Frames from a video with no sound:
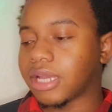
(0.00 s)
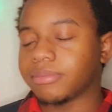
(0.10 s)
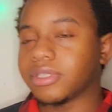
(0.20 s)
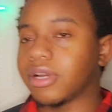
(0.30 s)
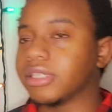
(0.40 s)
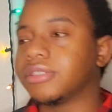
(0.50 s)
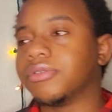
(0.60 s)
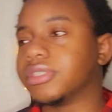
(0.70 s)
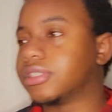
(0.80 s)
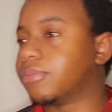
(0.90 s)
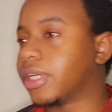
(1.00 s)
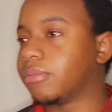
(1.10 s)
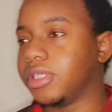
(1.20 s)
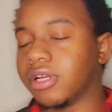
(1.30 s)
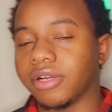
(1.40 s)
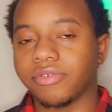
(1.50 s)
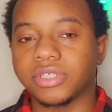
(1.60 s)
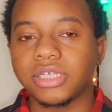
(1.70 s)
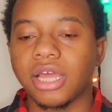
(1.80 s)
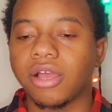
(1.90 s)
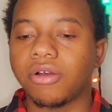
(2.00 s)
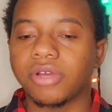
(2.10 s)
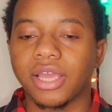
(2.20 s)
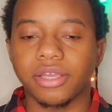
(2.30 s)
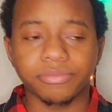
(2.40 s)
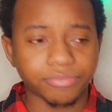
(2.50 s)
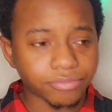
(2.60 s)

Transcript: I'm sorry, this horse is making me nervous. He like, oh, okay.